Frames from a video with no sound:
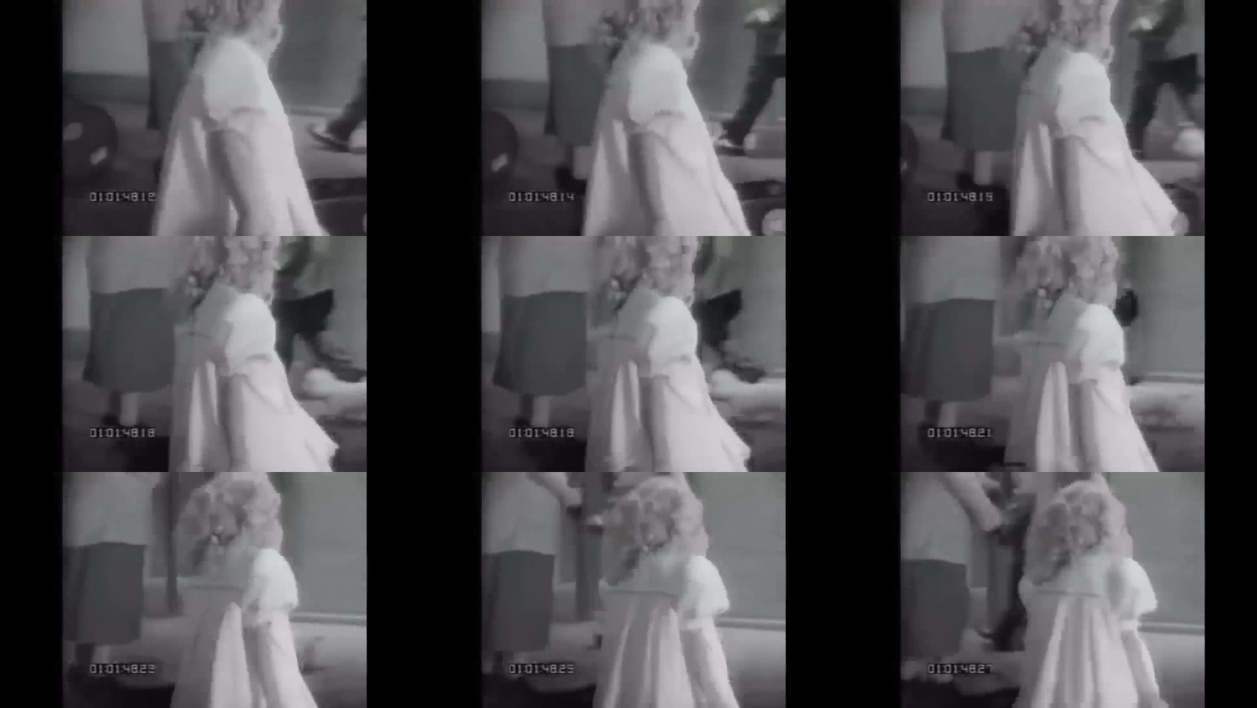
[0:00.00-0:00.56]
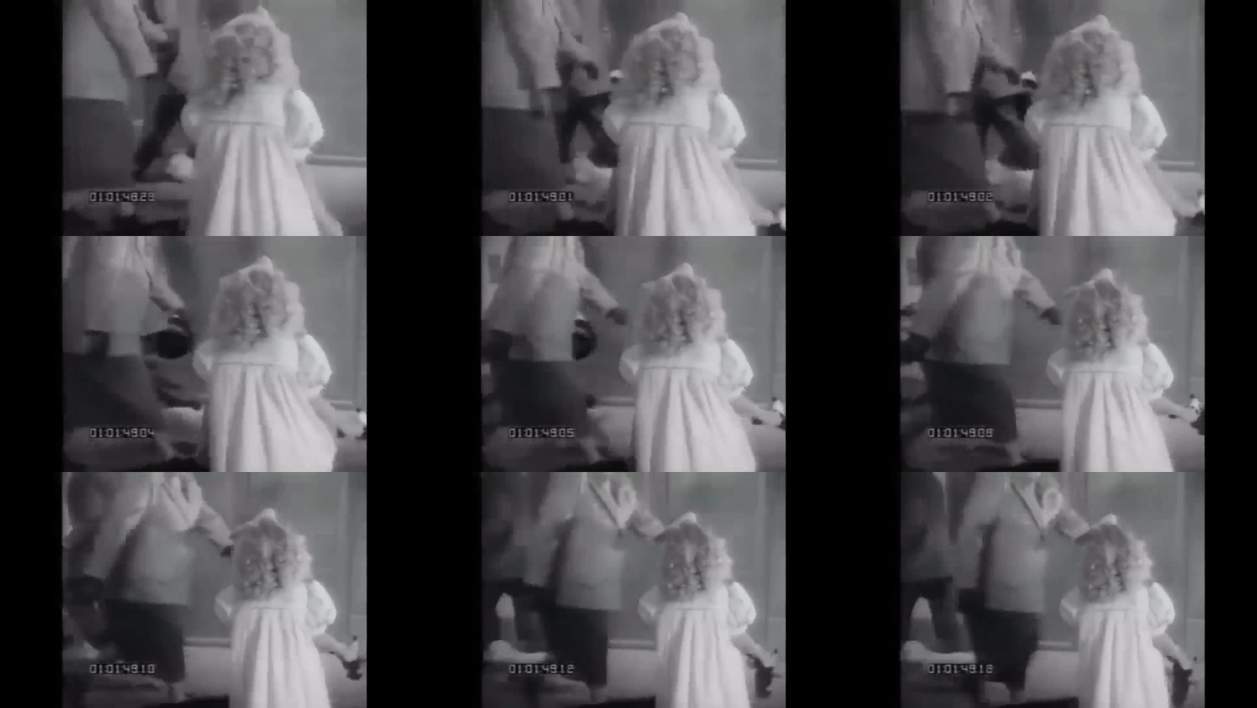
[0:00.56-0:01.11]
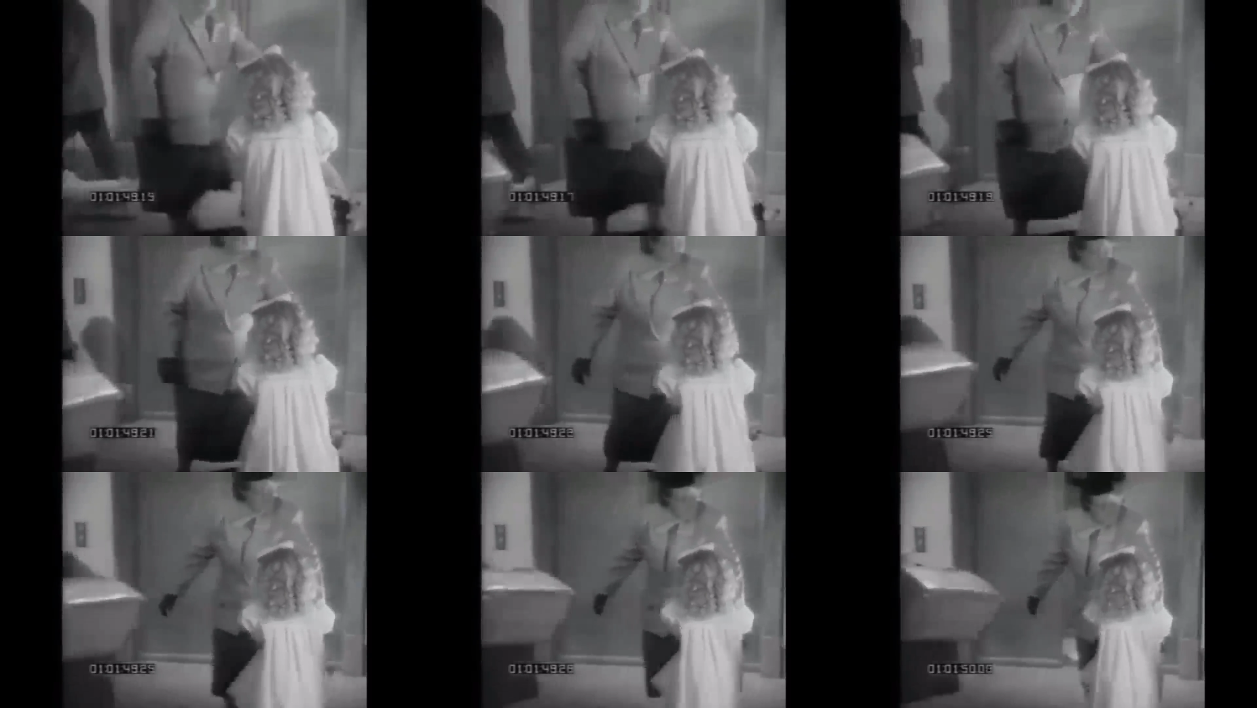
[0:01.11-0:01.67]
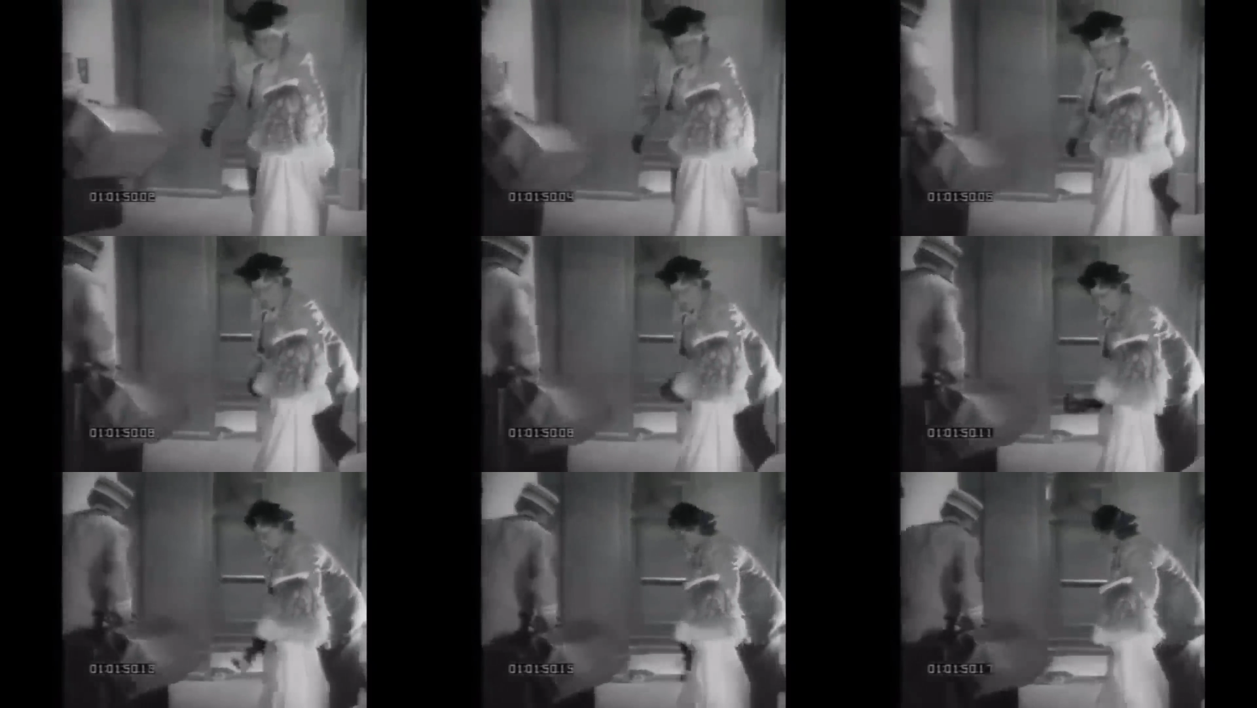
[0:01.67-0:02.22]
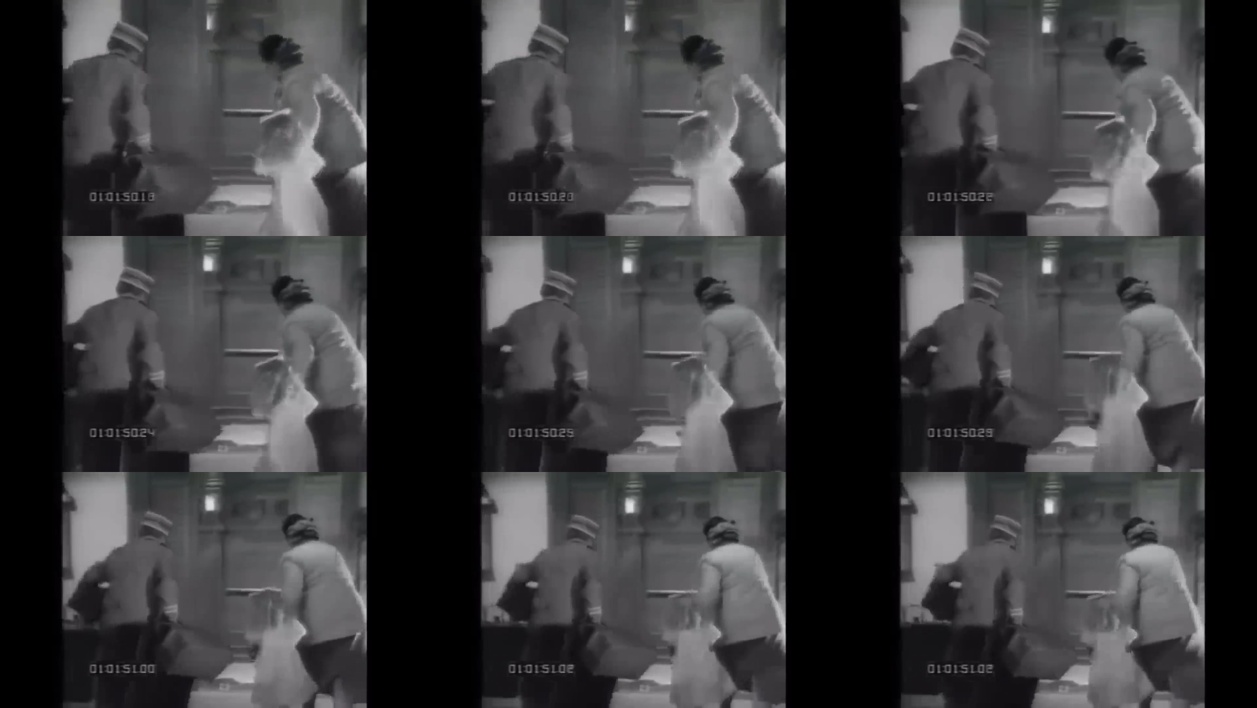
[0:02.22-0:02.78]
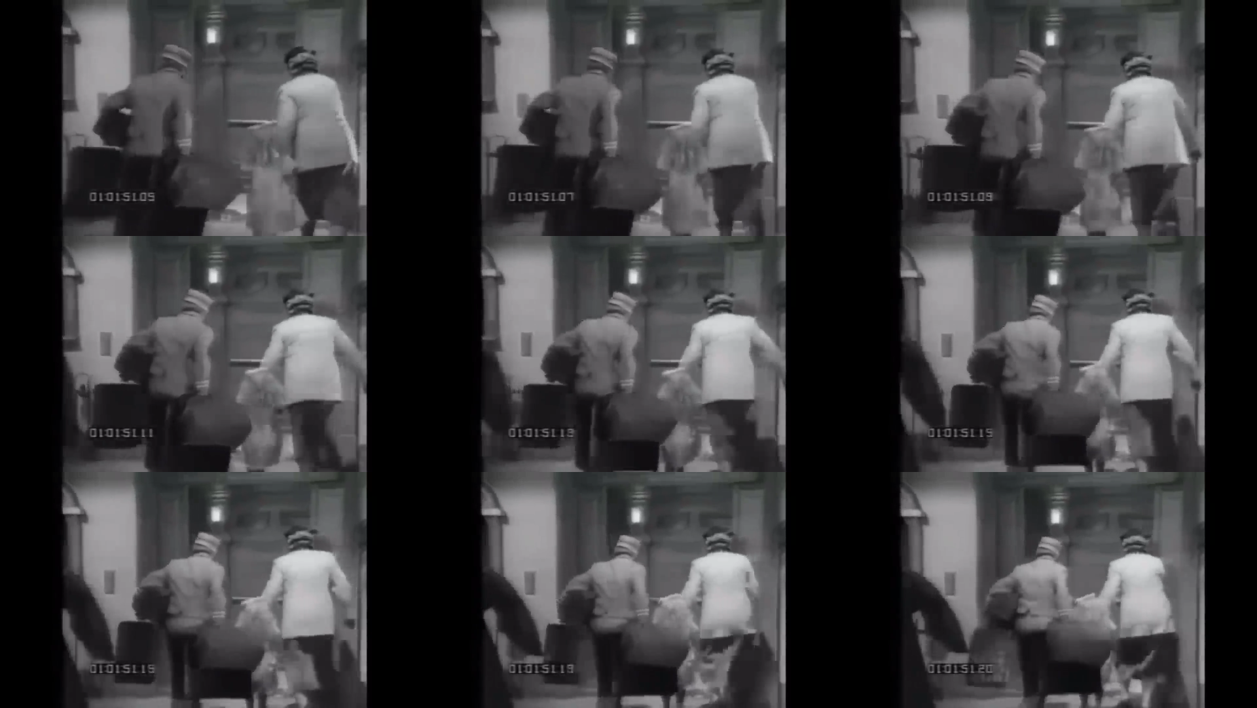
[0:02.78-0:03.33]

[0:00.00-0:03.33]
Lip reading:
No face is visible, so there are no lips to read.